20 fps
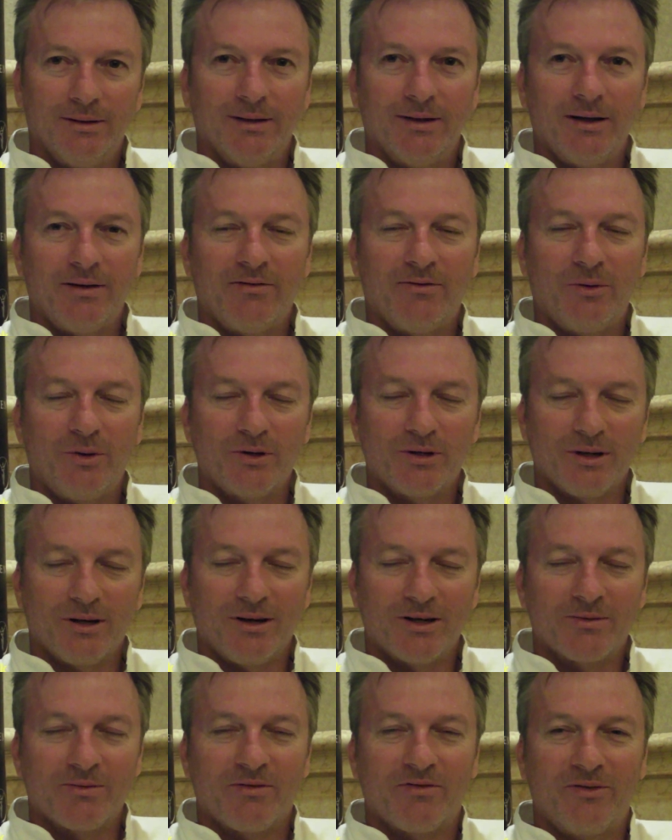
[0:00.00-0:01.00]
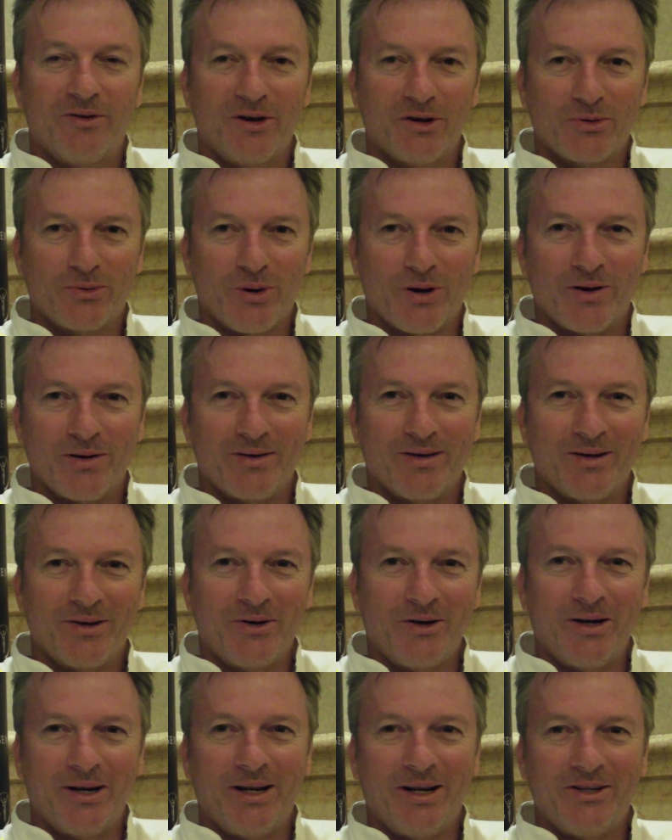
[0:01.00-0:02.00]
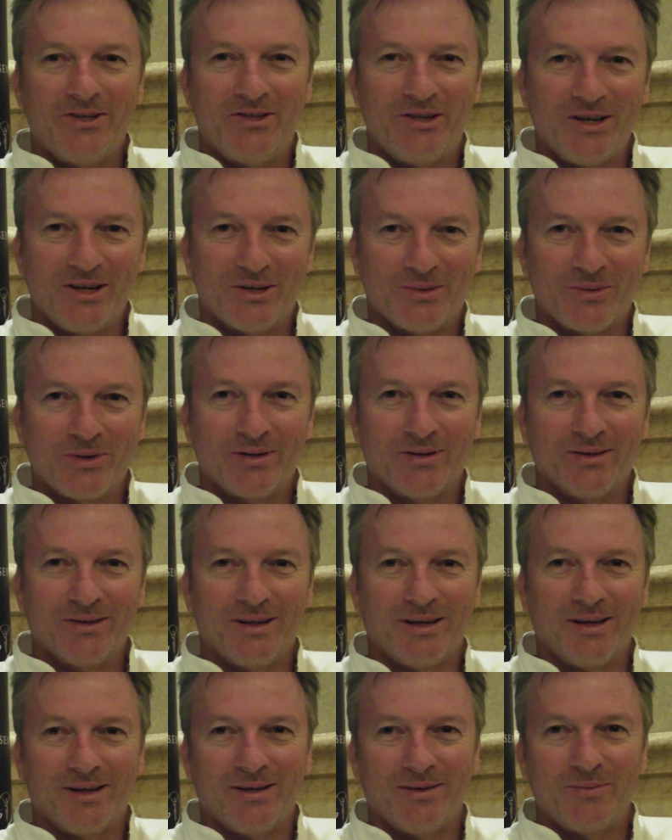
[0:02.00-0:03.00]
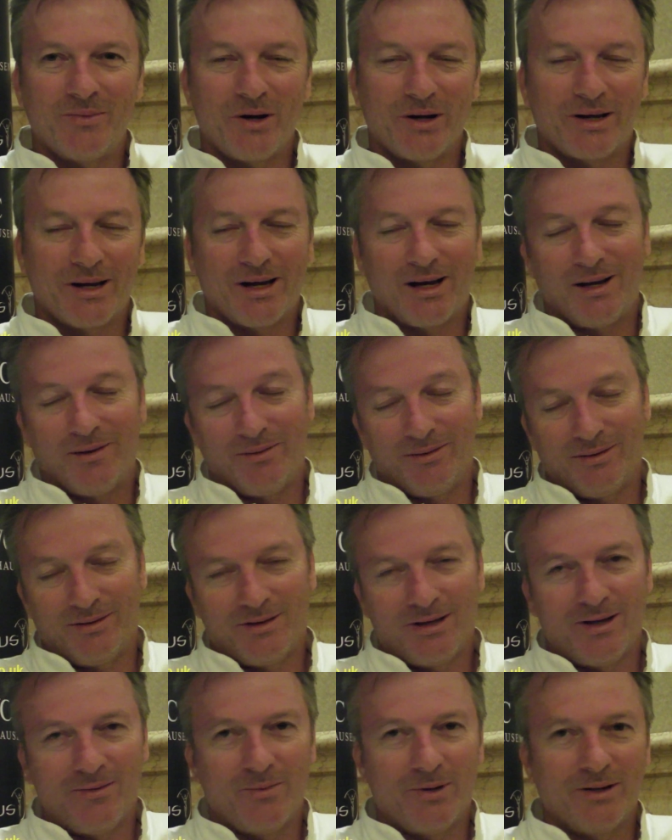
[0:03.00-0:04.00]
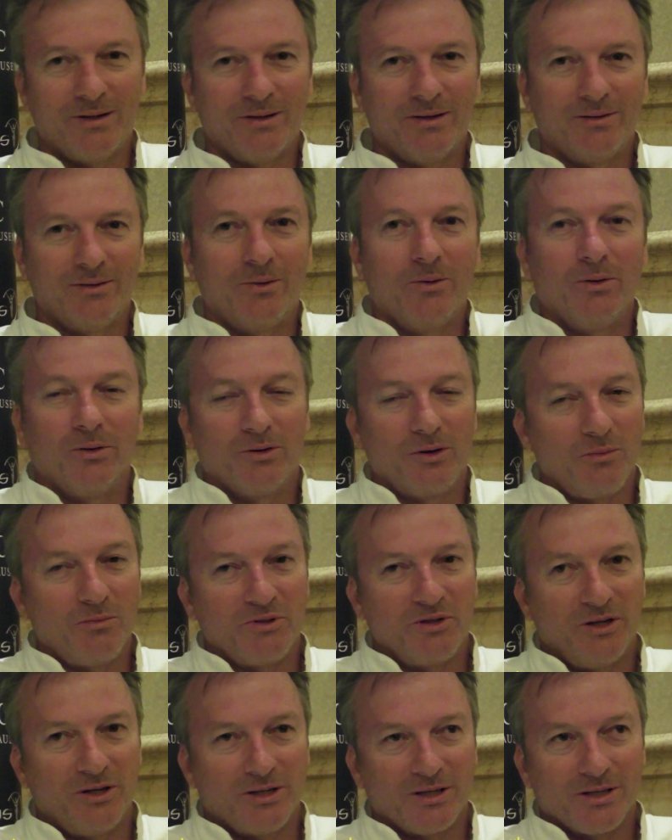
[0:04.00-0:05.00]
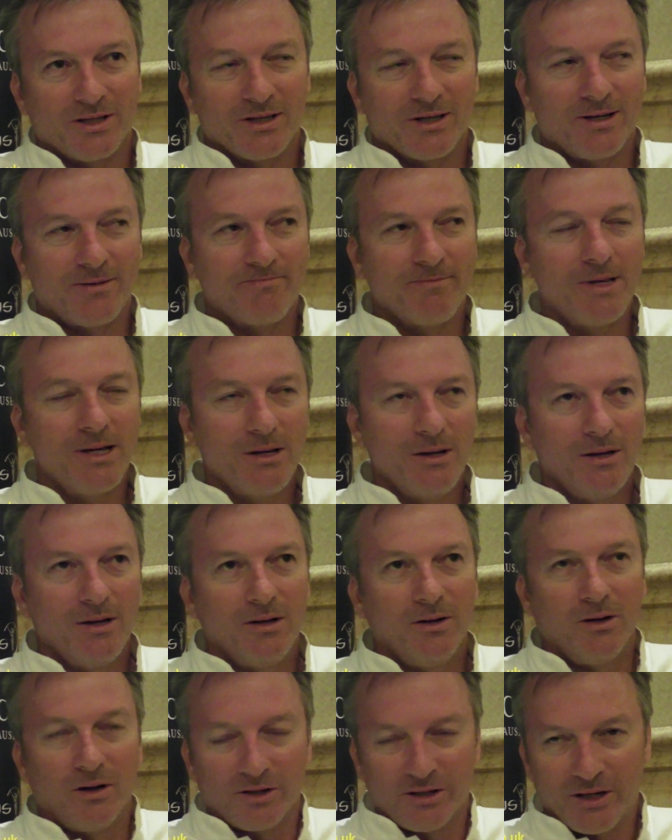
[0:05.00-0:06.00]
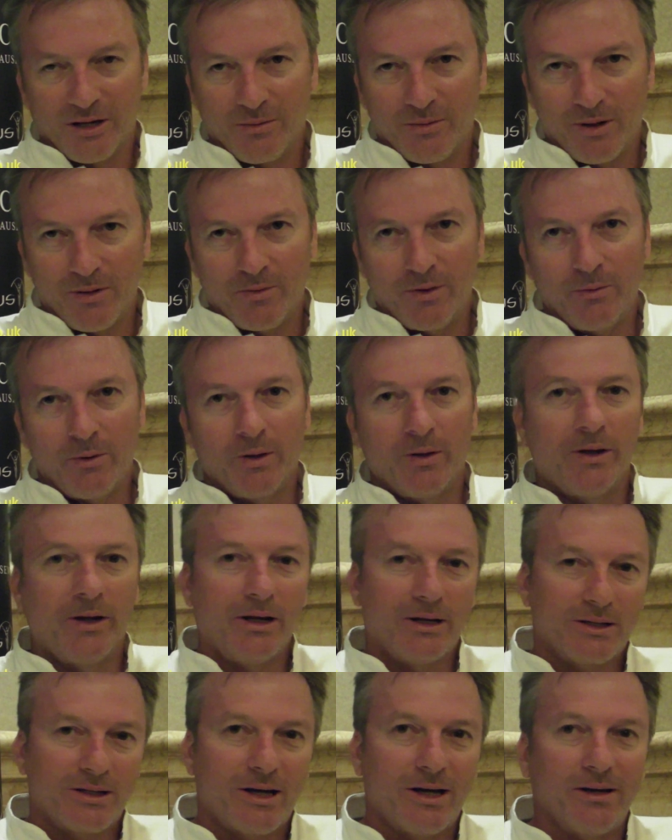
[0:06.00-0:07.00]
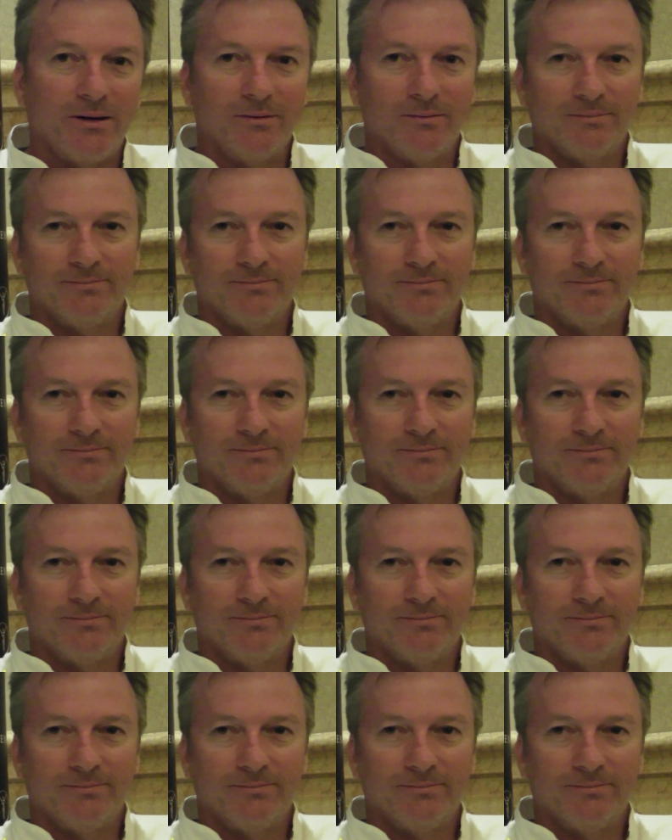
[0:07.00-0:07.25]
Unfortunately, I lost my first one in 1986 when Mike Gatting, they won all the competitions. Lost that one, we won the next eight.